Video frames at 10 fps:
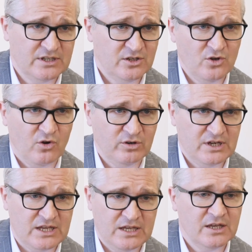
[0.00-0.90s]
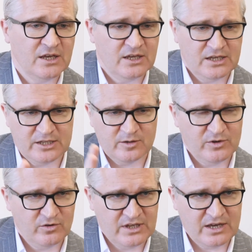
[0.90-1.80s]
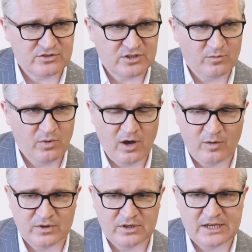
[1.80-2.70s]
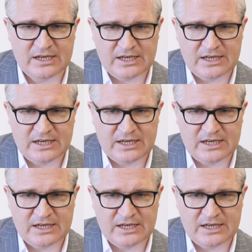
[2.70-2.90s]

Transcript: In a knock knee, it'll be on the outer compartment